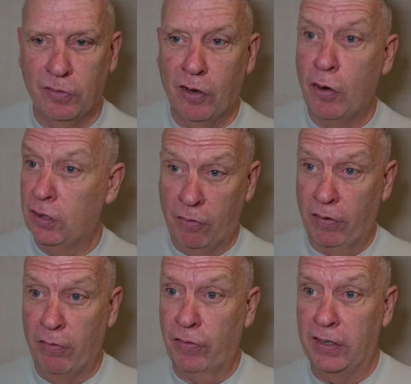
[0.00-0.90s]
I'd have
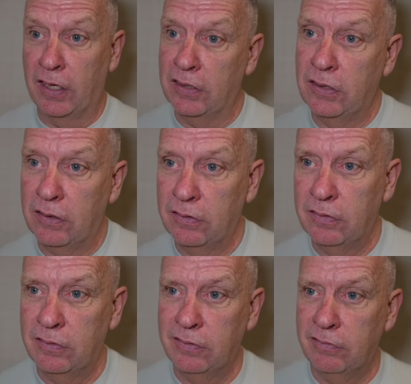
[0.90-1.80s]
that fight next.
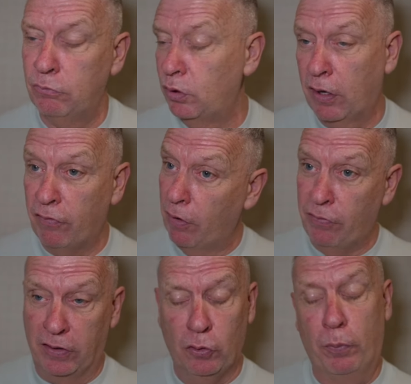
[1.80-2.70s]
We'd have that
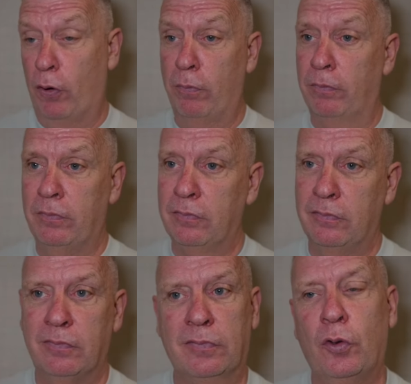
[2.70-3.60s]
fight, no problem.
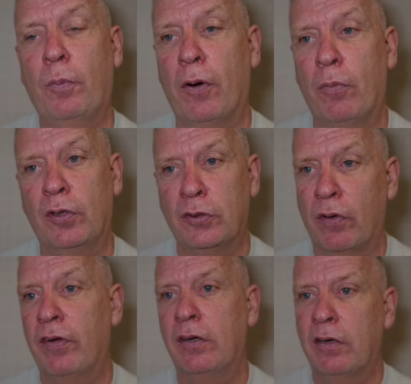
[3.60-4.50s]
No problem
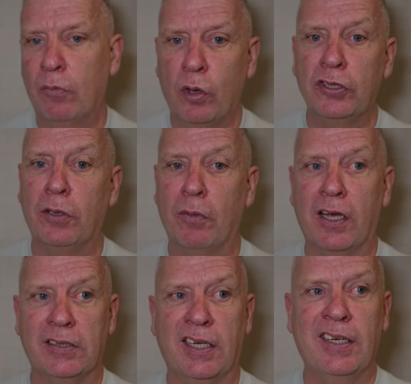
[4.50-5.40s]
whatsoever. Watched him
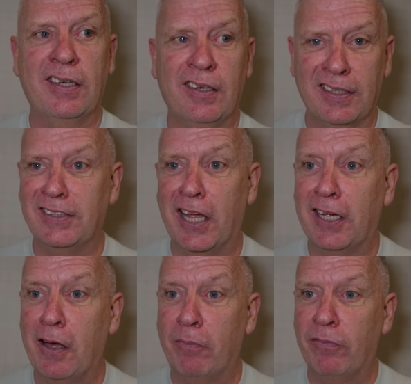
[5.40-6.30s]
last night against
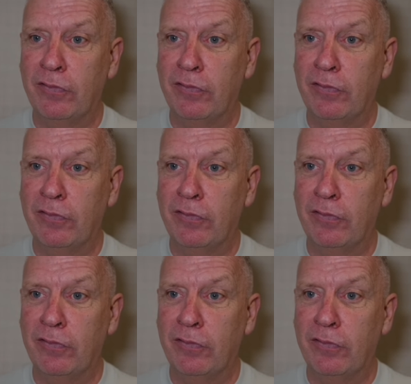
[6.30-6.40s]
Akam.